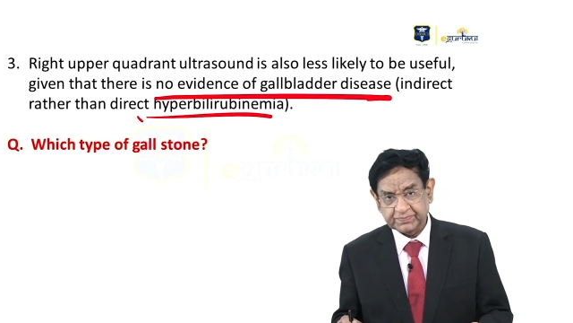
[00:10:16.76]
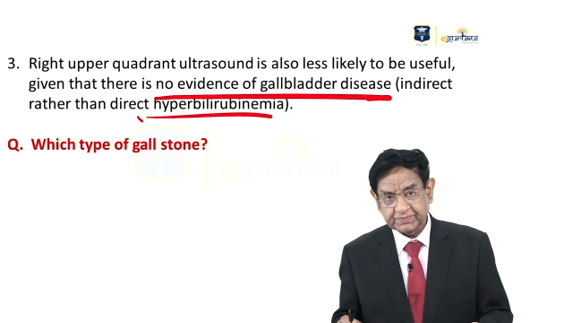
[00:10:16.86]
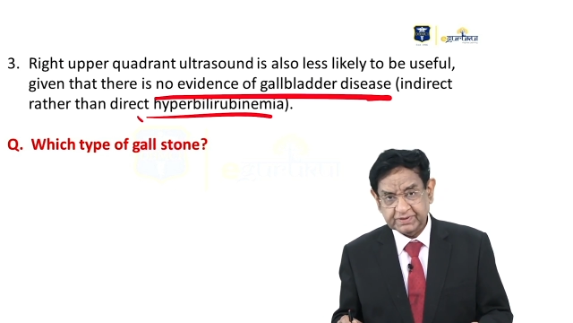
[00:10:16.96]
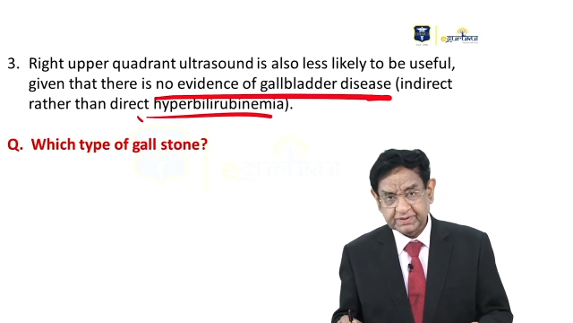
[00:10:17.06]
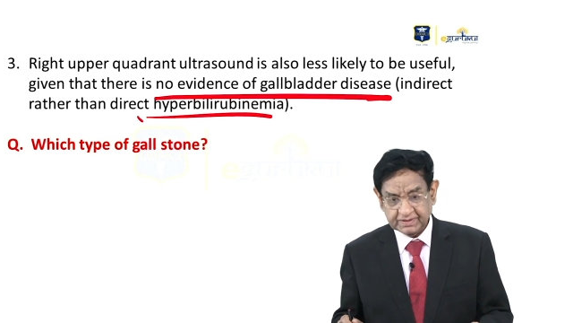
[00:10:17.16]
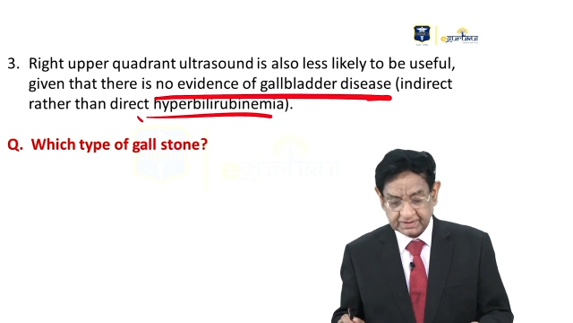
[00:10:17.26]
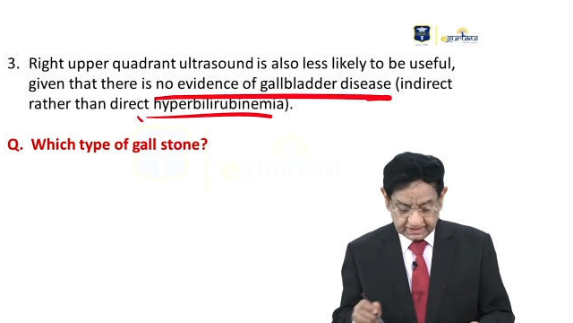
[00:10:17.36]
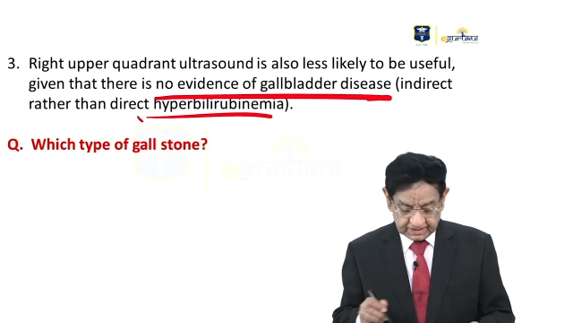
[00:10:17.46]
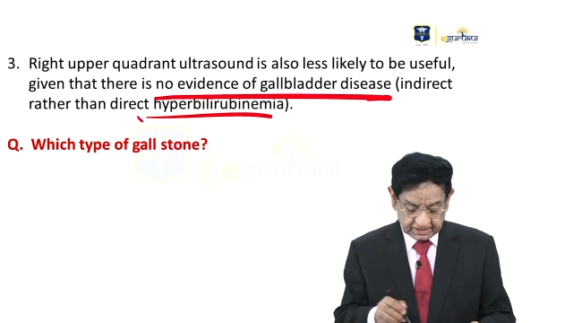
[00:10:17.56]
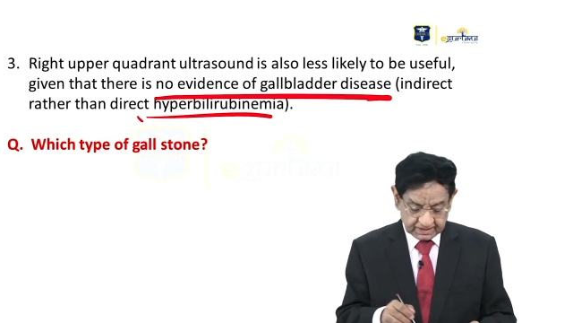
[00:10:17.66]

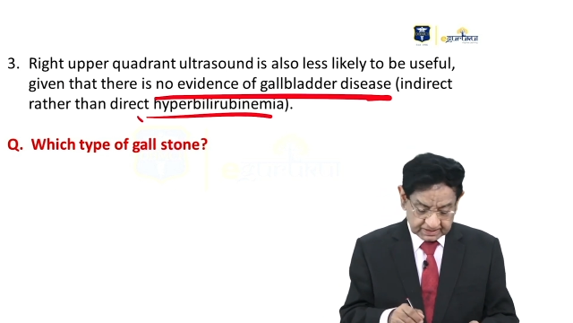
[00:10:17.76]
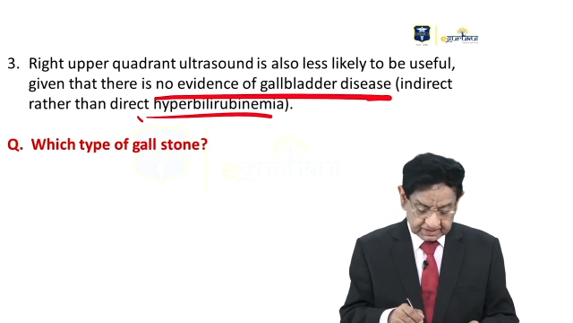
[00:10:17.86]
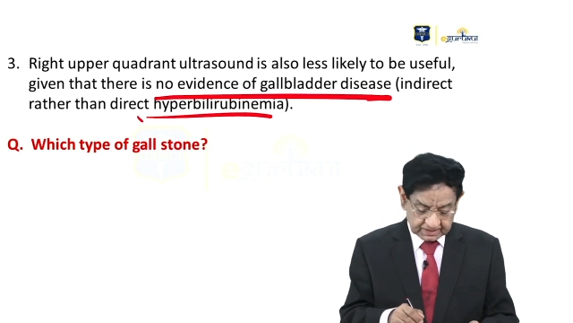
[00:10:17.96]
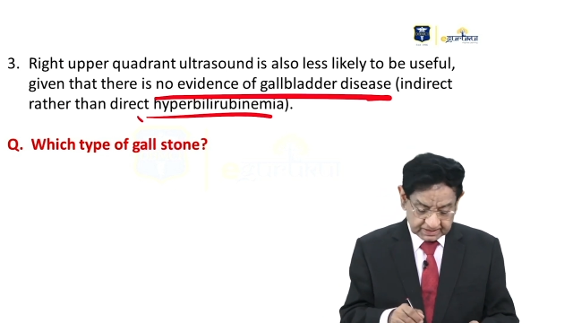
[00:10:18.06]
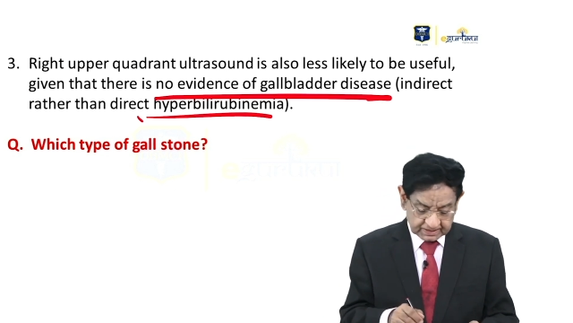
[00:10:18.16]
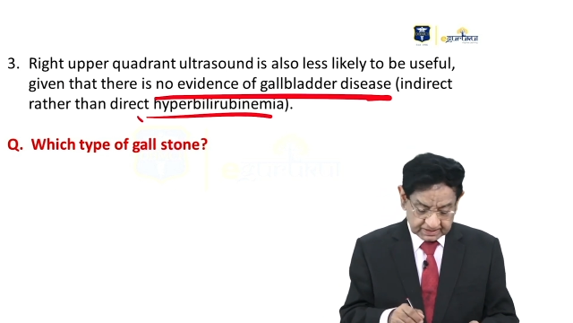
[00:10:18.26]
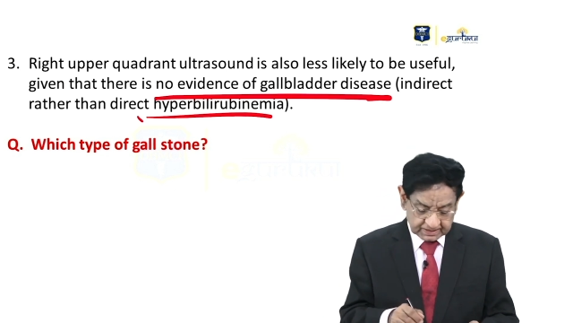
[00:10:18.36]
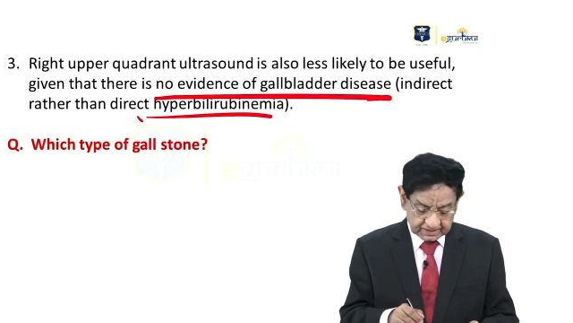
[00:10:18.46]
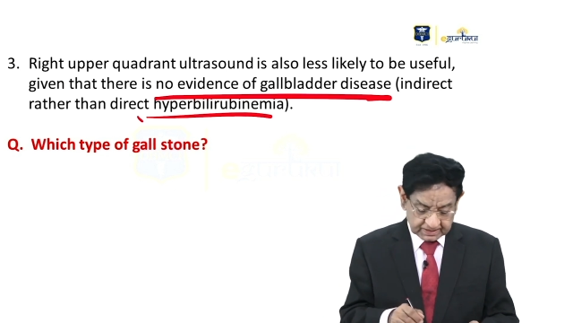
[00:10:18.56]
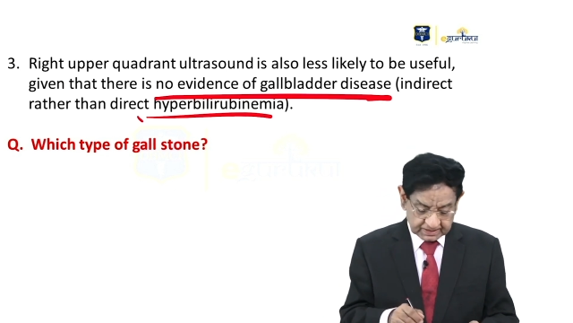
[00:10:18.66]

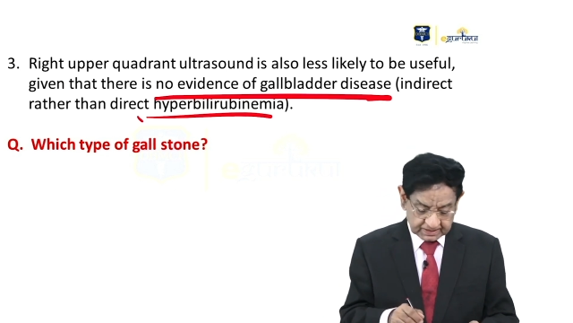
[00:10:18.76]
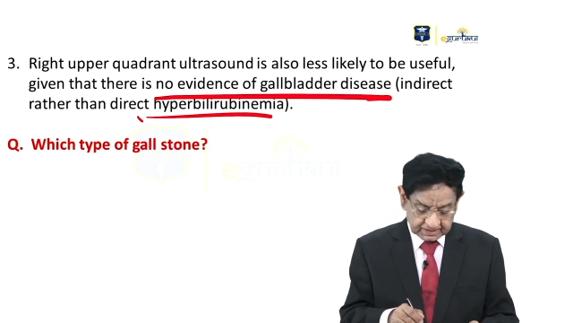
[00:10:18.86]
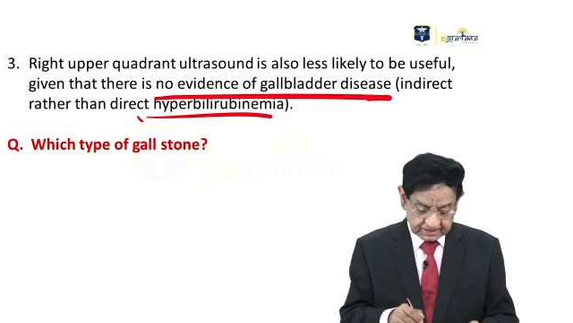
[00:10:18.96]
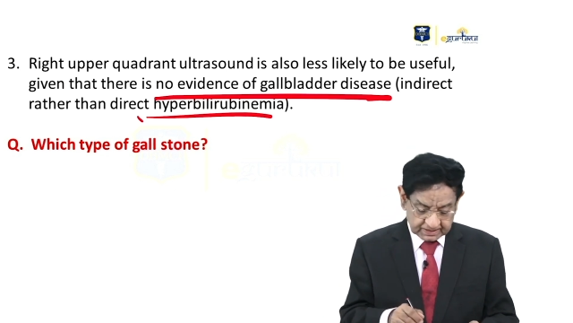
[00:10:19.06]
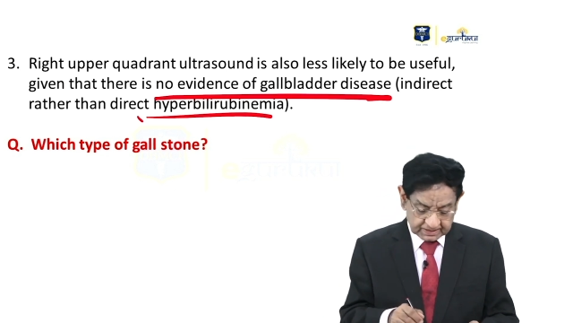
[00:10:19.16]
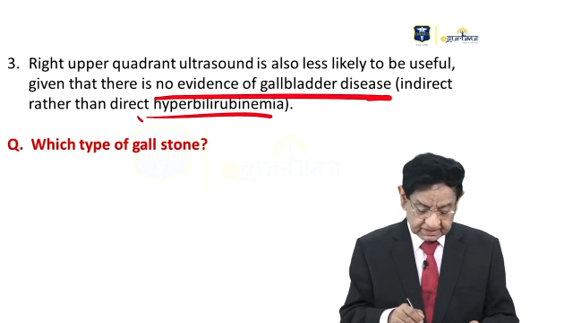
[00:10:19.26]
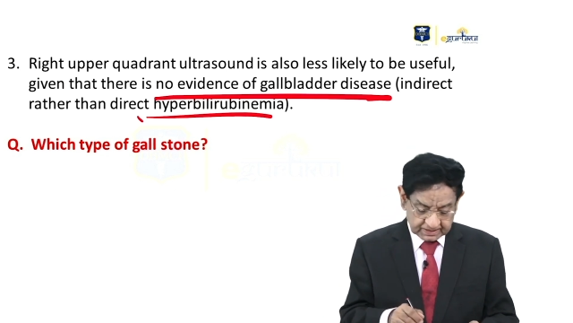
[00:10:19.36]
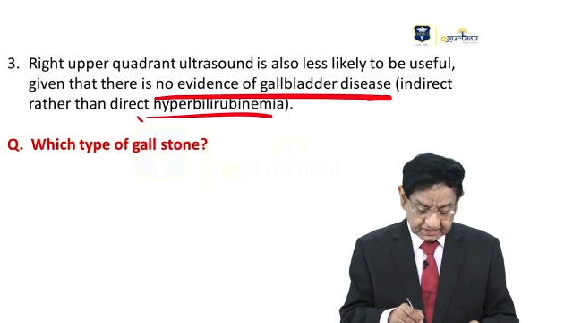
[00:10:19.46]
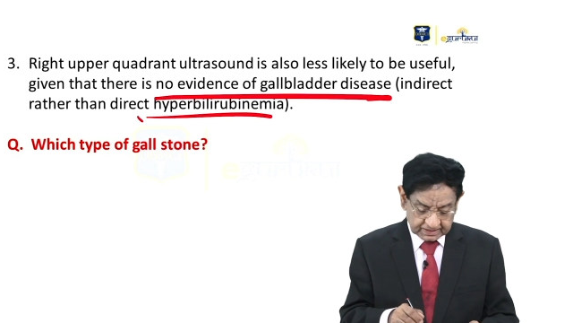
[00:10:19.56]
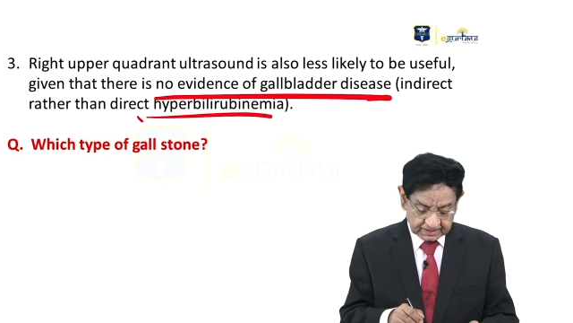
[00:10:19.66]

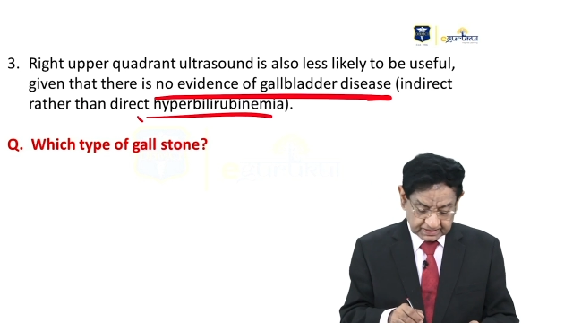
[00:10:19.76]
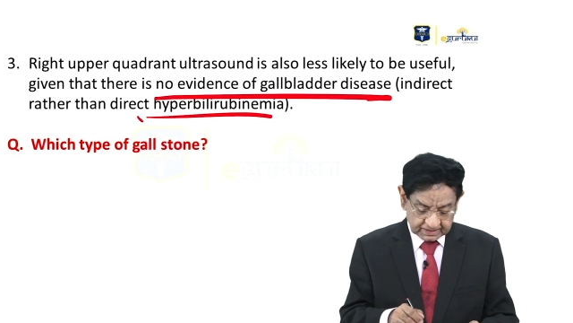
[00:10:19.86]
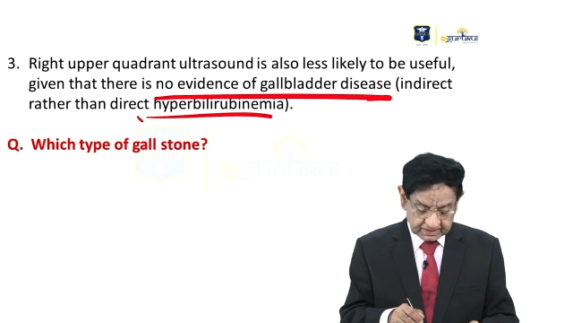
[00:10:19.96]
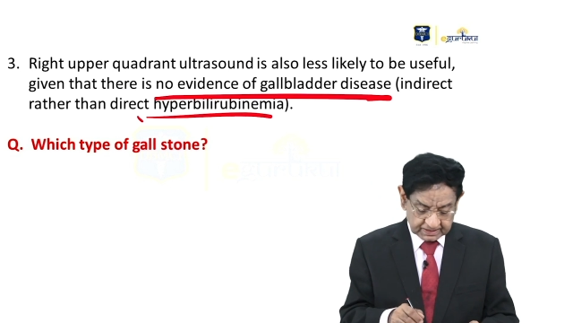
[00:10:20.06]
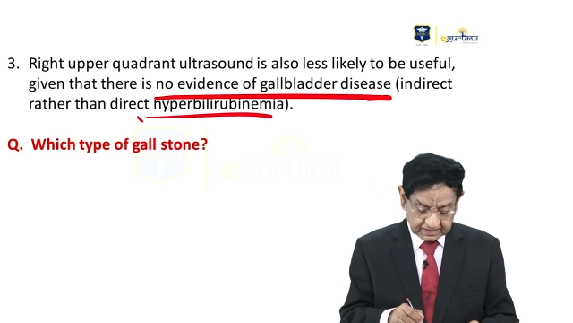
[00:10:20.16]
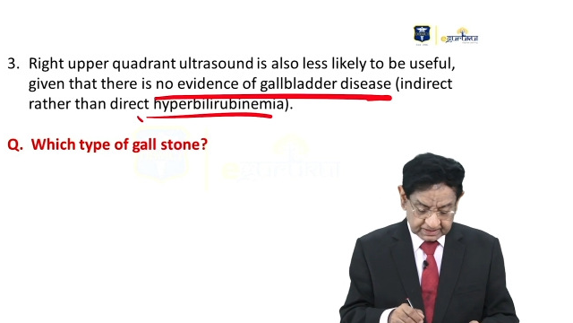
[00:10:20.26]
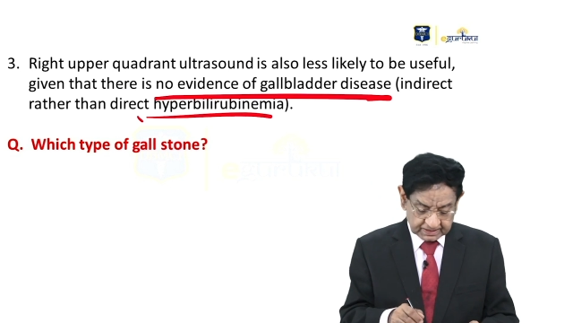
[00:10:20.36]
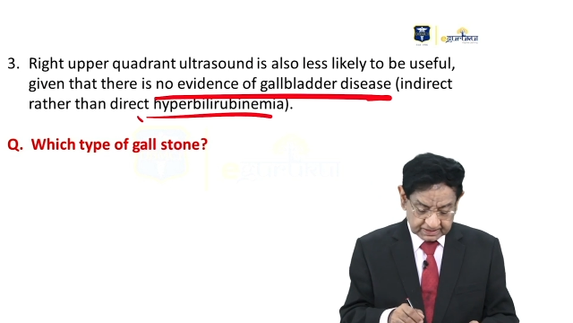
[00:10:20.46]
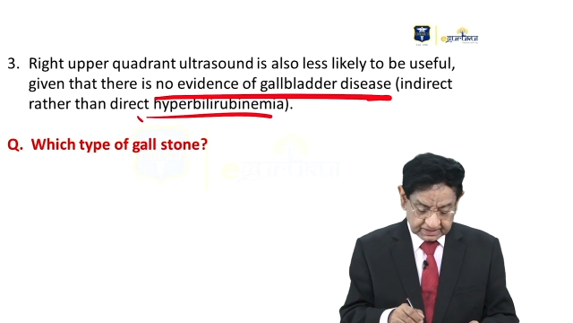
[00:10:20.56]
(no one is talking)